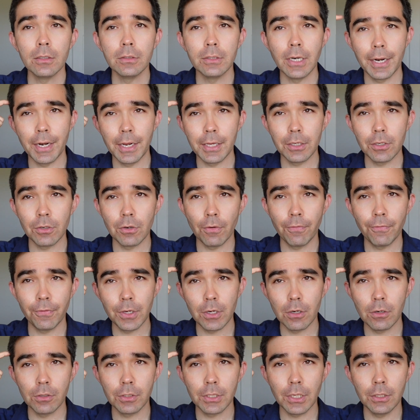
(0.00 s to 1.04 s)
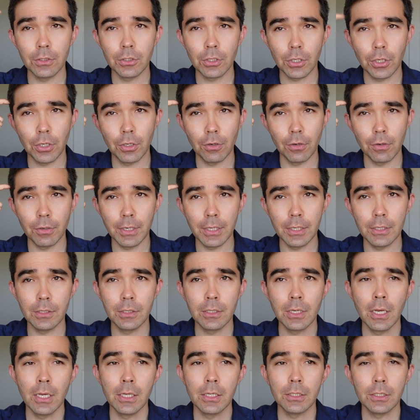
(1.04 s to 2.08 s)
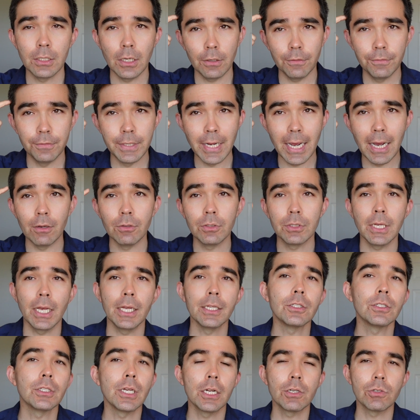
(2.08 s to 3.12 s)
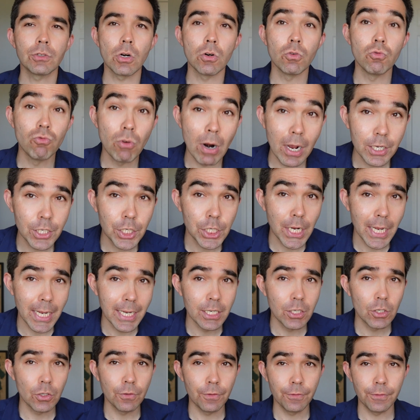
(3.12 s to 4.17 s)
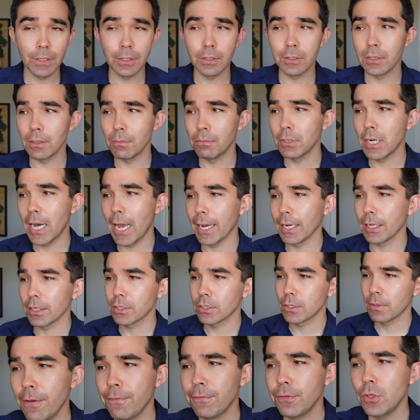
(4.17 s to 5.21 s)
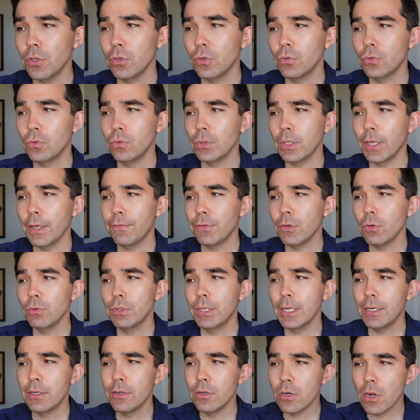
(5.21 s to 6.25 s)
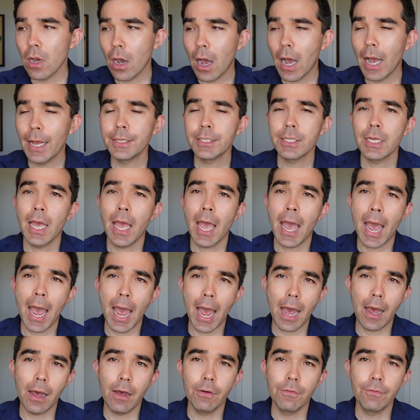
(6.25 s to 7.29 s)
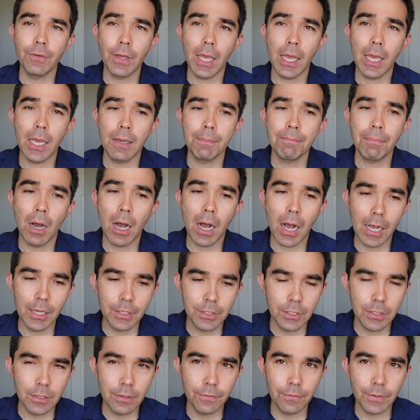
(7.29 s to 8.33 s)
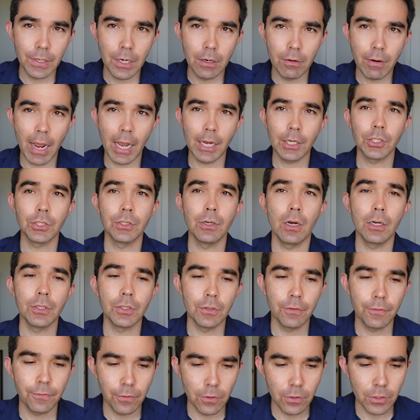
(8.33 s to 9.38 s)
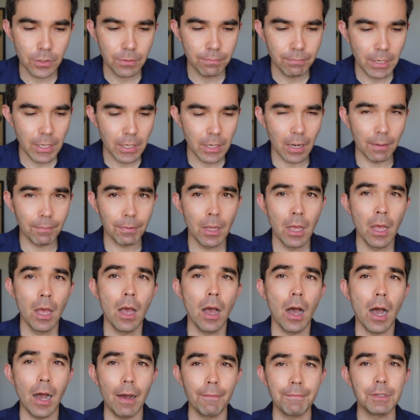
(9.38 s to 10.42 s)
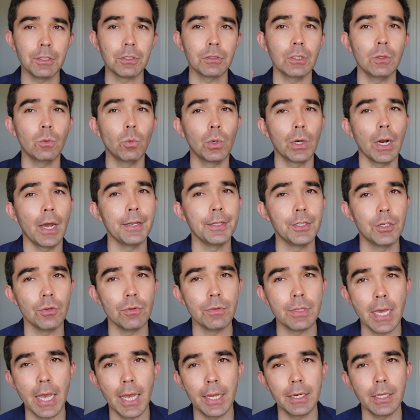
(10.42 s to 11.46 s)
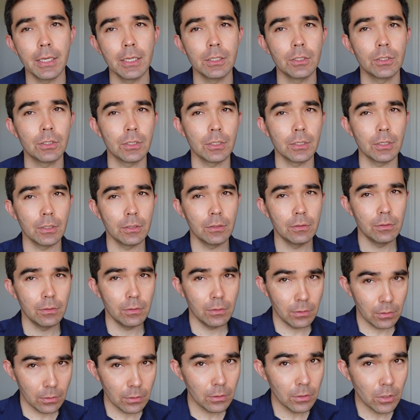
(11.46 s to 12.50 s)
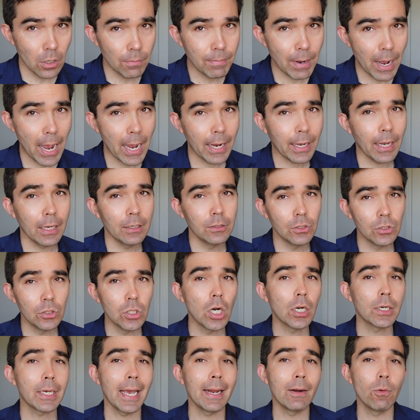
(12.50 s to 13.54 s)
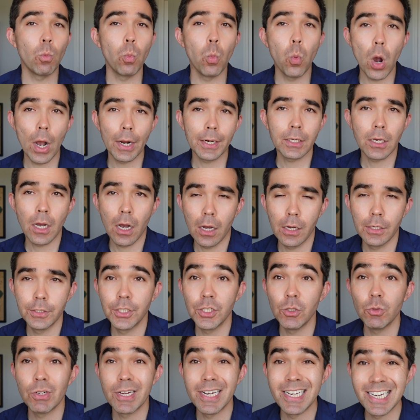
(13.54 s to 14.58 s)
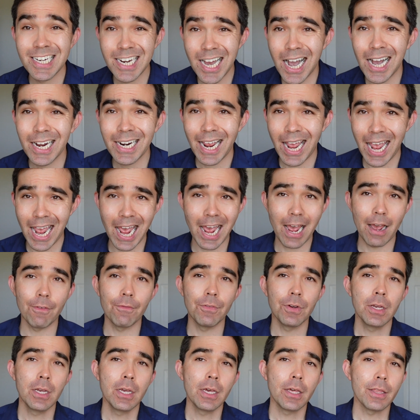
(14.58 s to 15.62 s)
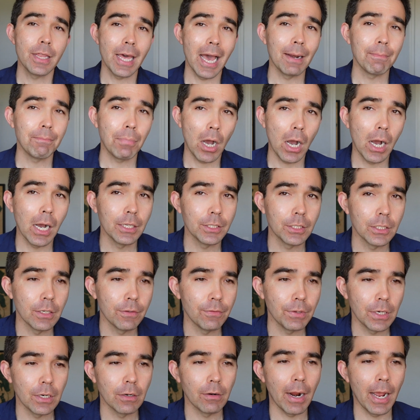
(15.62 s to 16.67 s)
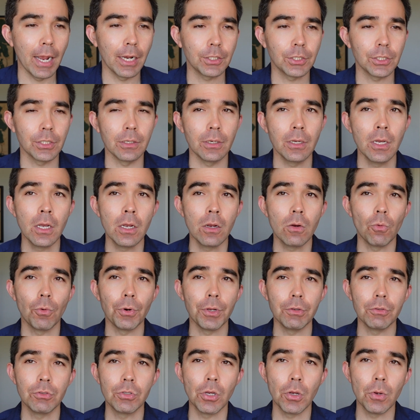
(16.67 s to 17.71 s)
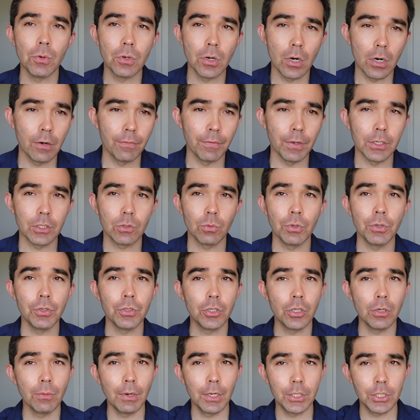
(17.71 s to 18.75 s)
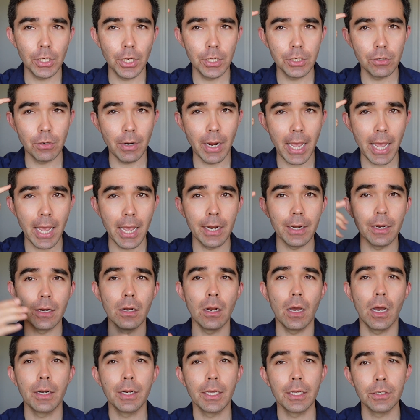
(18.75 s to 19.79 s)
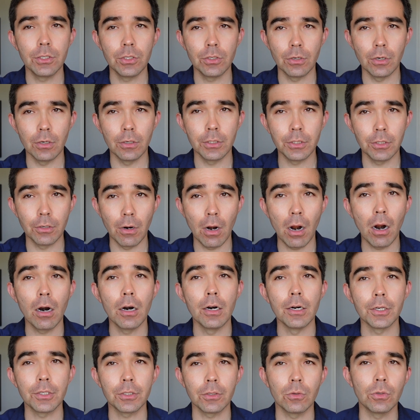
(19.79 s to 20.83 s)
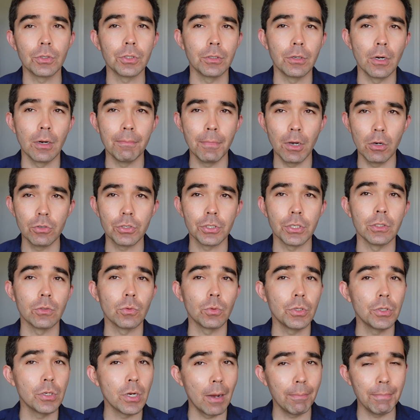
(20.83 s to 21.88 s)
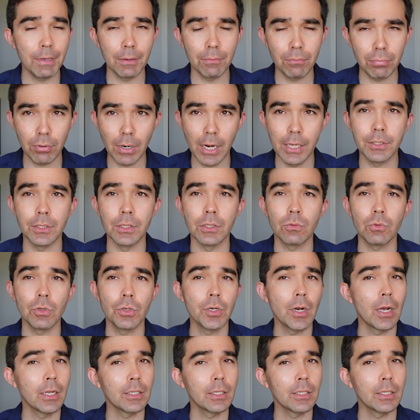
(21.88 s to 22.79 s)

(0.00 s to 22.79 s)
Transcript: letting your fears, insecurities, self-doubts, et cetera rush in to fill in the blanks. If you, if you did not have a positive interaction on your first meetup, obviously what I'd do then is to go back and look at what caused you to not have that positive interaction. Were you too nervous? Were you too much in your head and not in your, your heart or your emotions? Were you not being present? Were you